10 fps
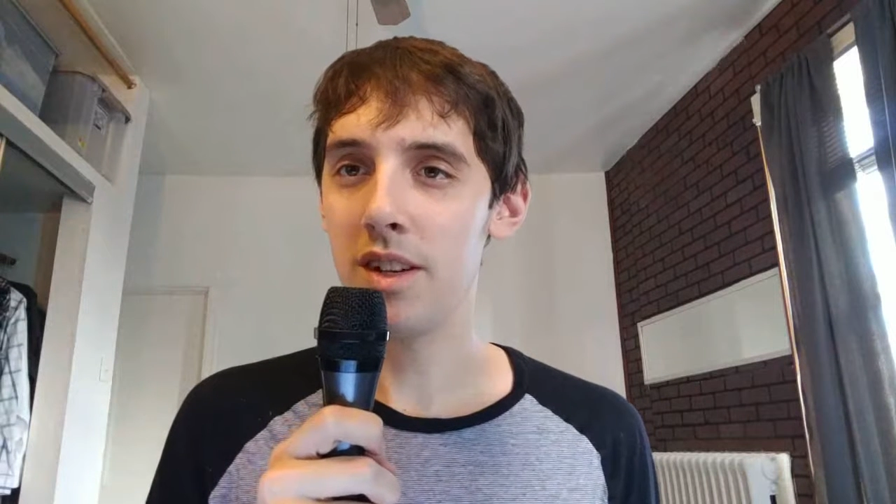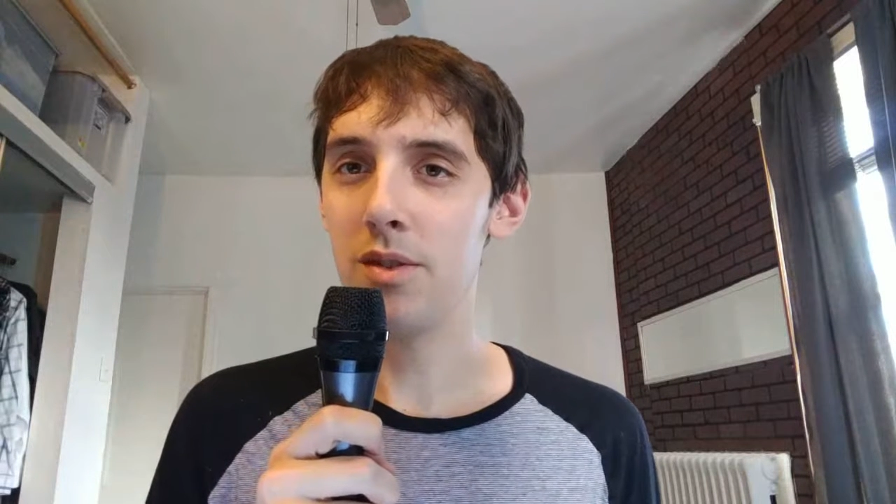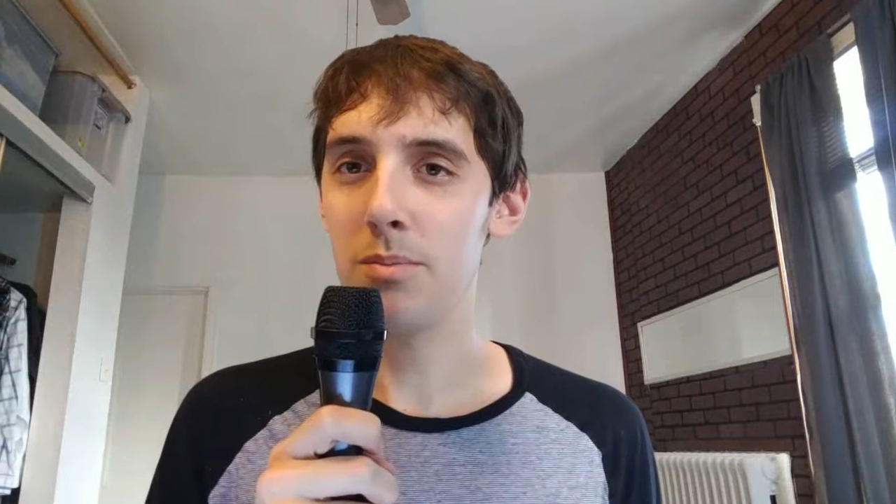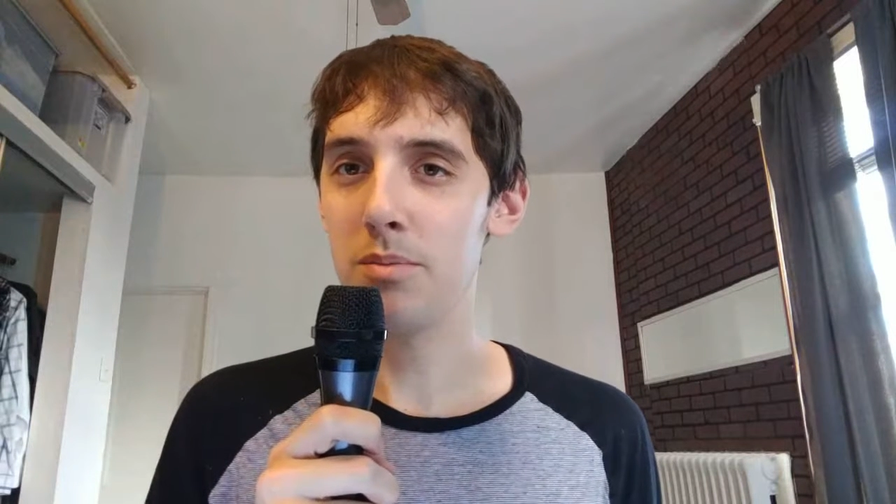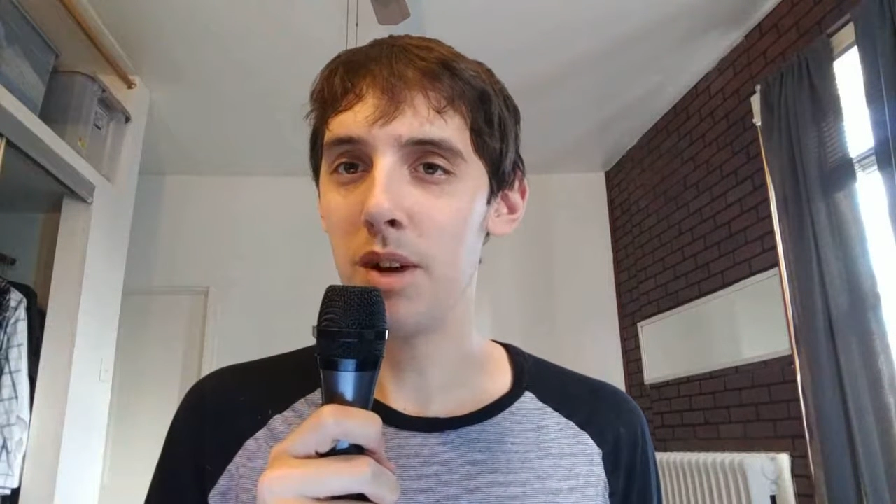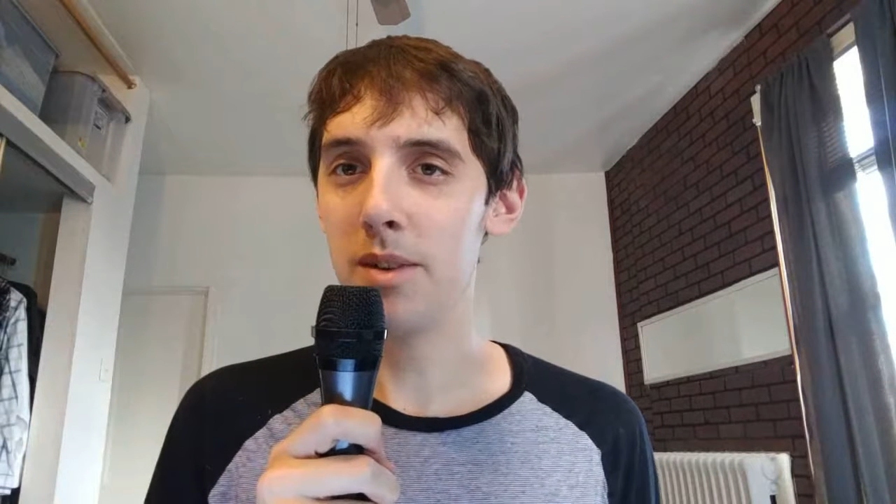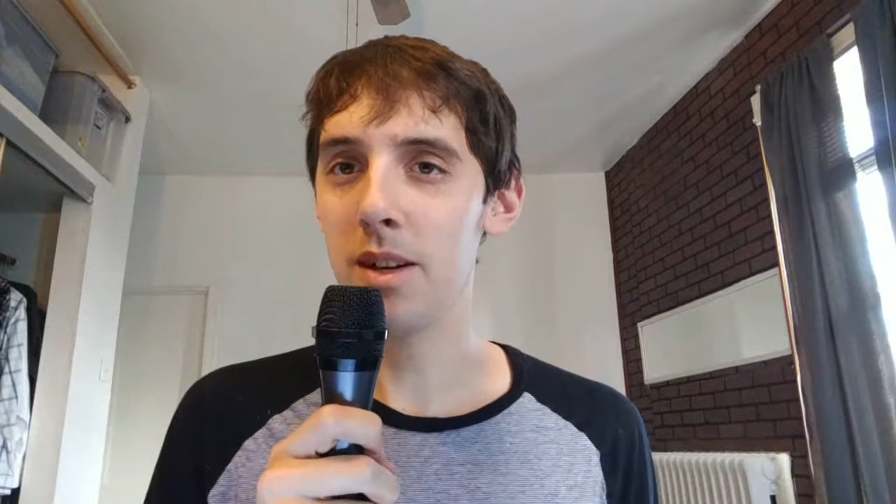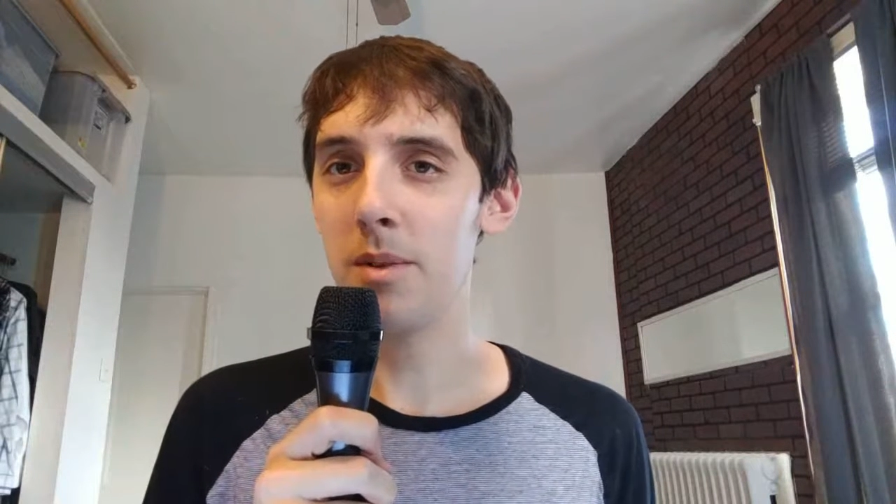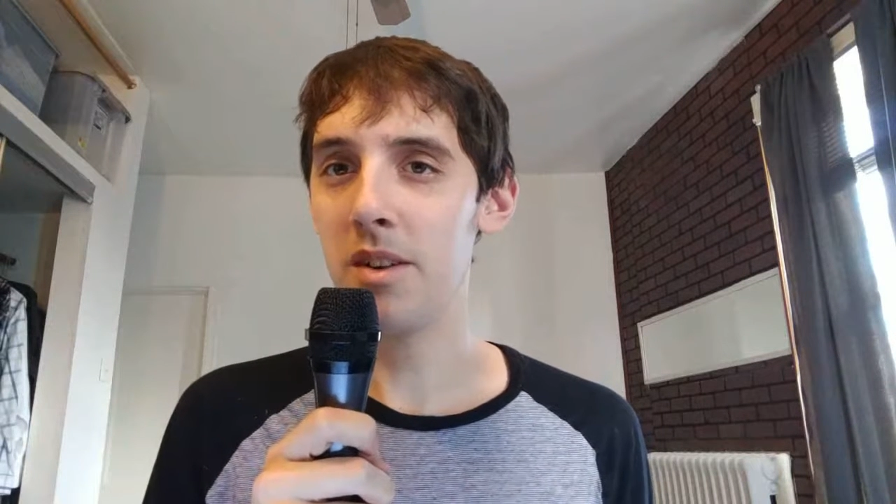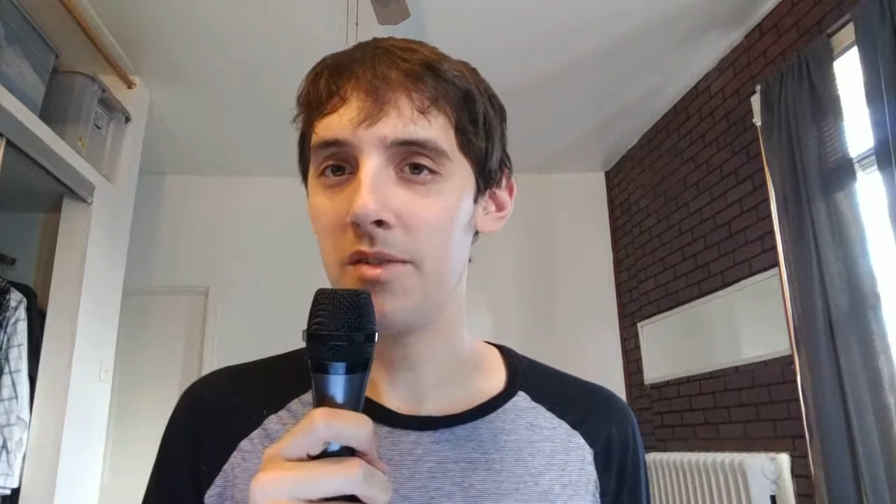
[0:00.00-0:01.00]
it'll probably
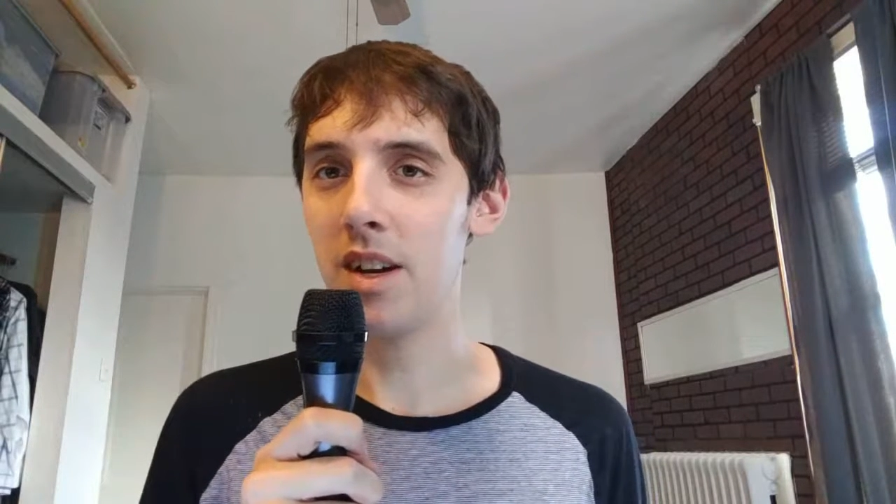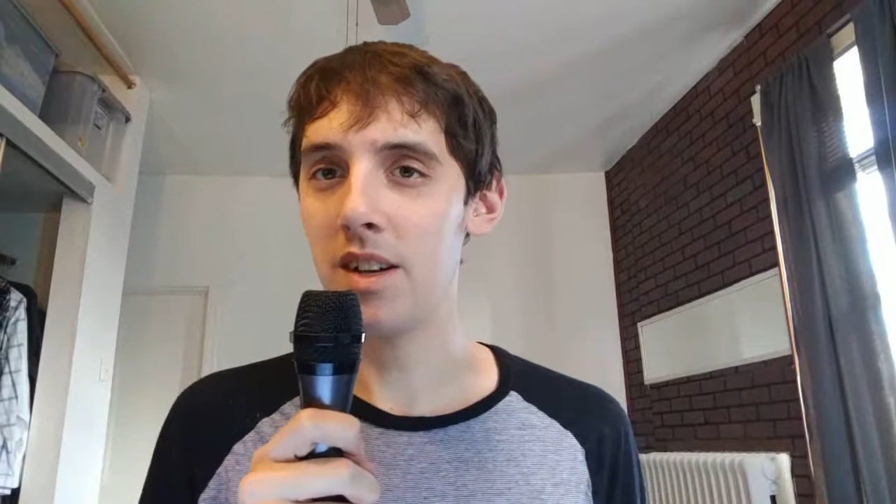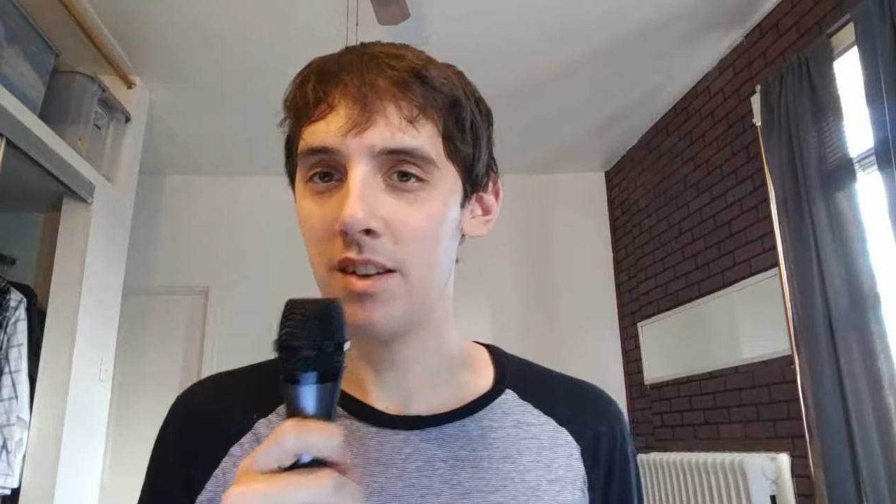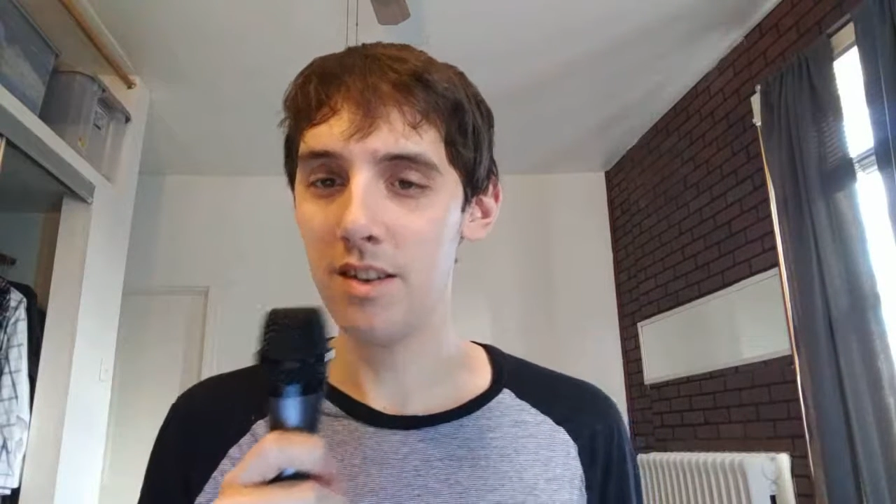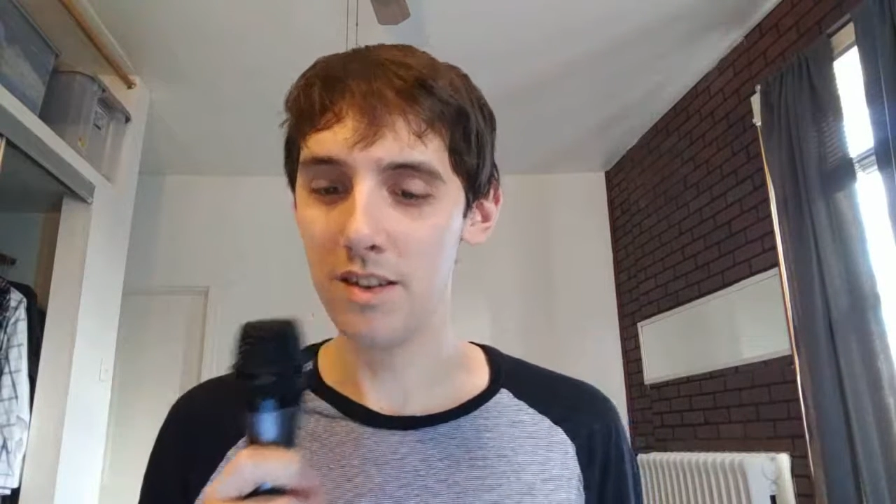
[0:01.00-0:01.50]
come out fine.